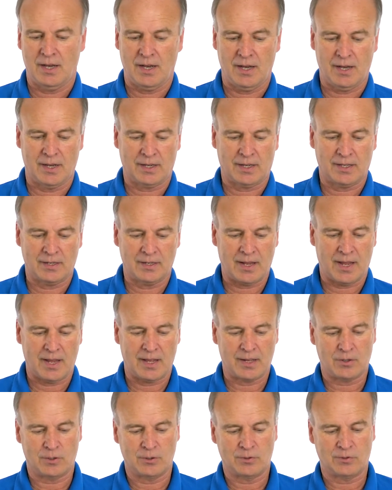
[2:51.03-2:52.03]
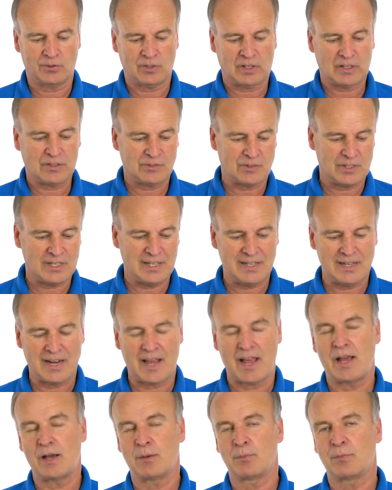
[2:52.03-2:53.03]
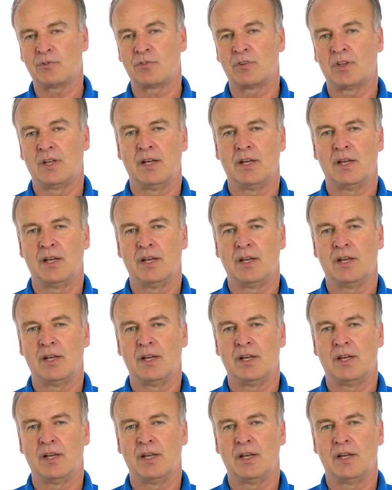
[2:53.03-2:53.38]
It can handle 16 amps.